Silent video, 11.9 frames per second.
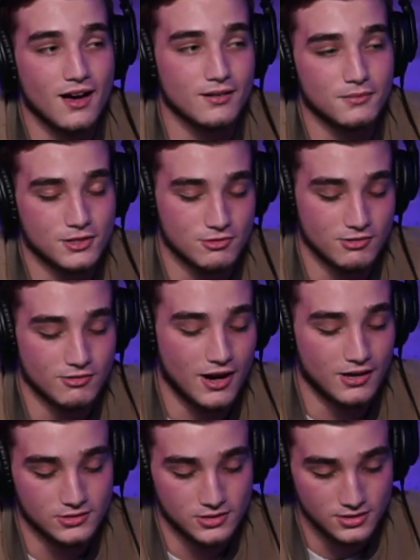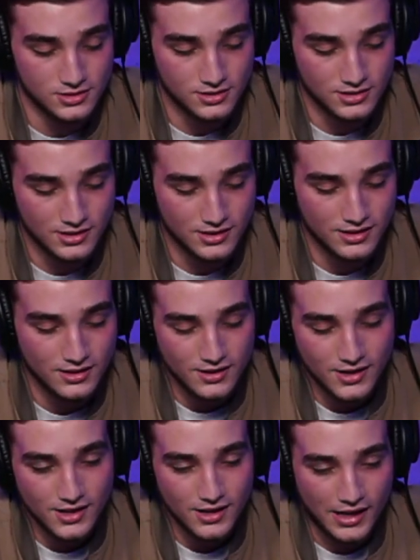me down in between rounds,
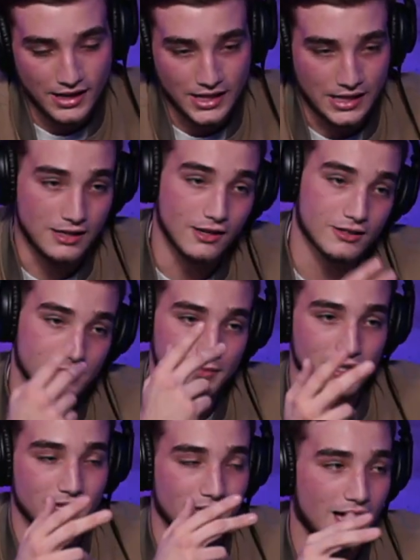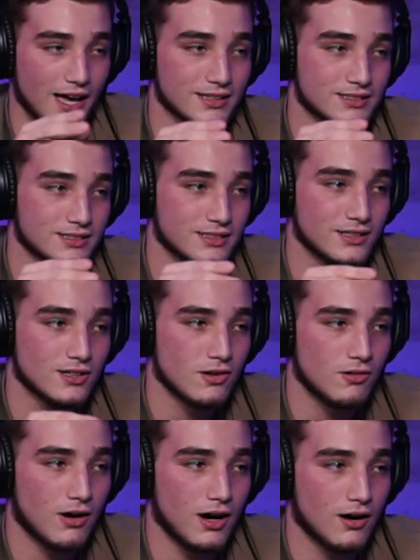and he looked at me in the eyes.
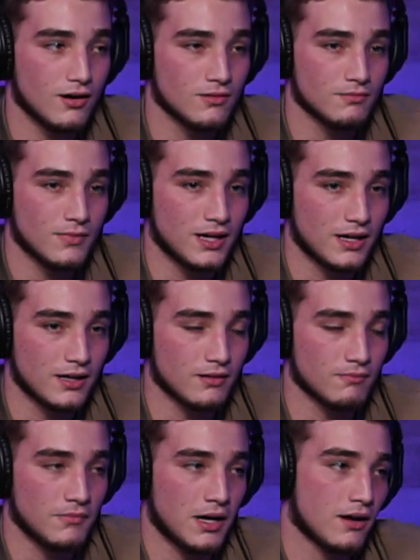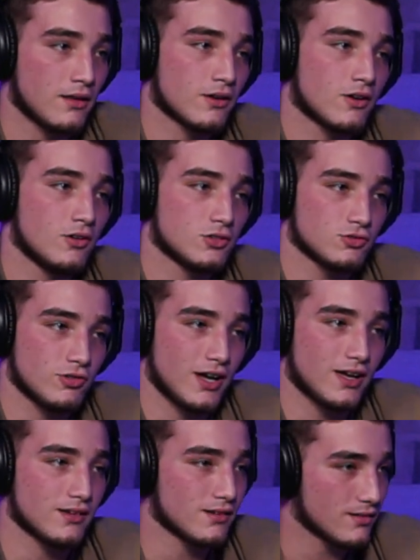while my my other coach
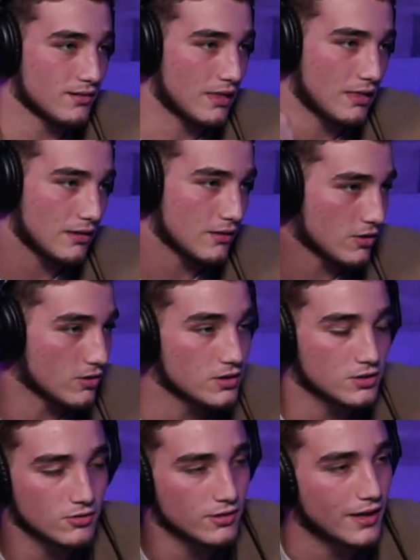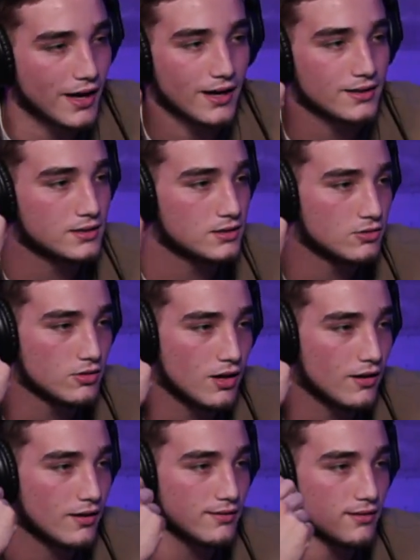Ray is, you know, he's doing the eyes, yeah. he's
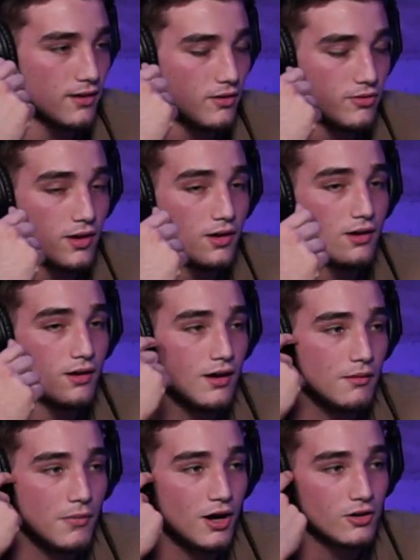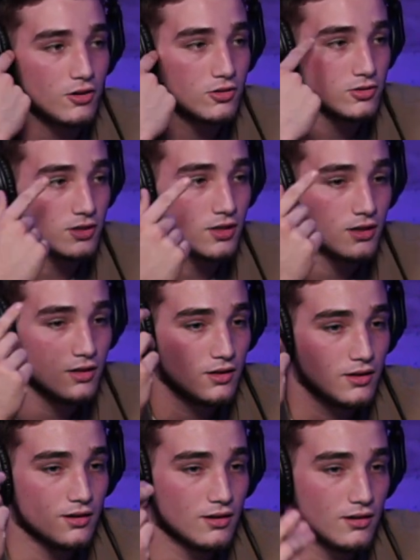doing all that stuff, and Mono goes,
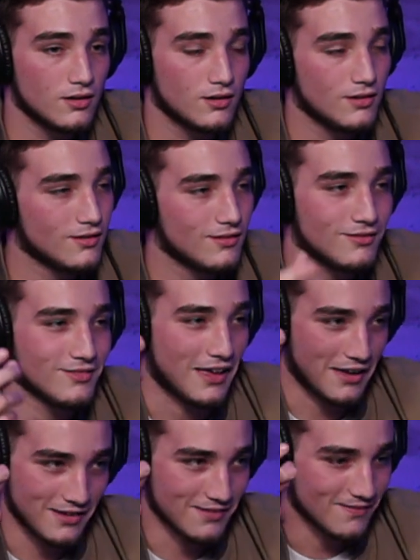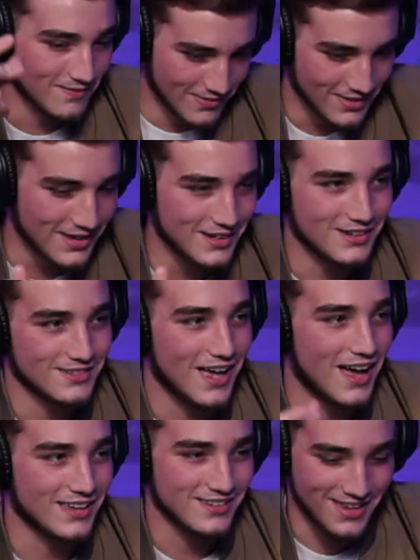like he, he does
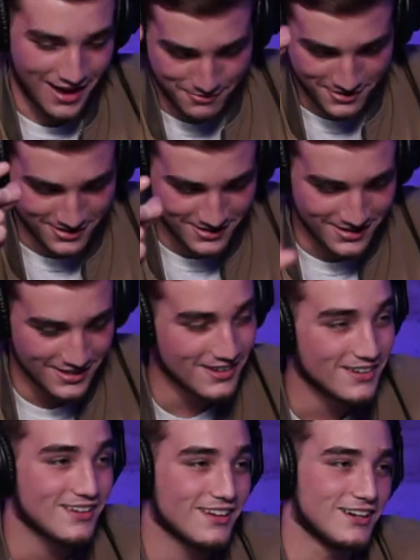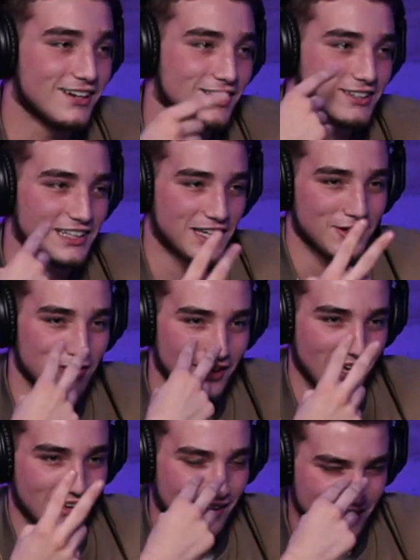that, he snaps. And he looks at you
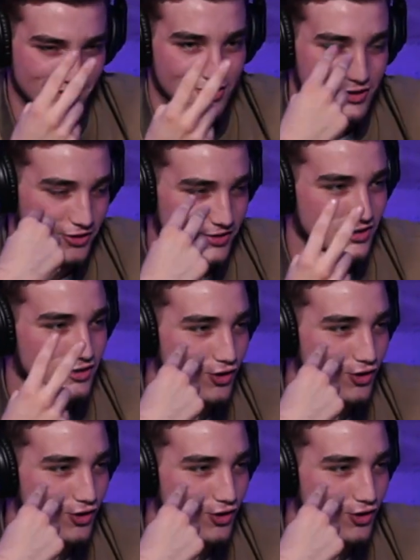like into your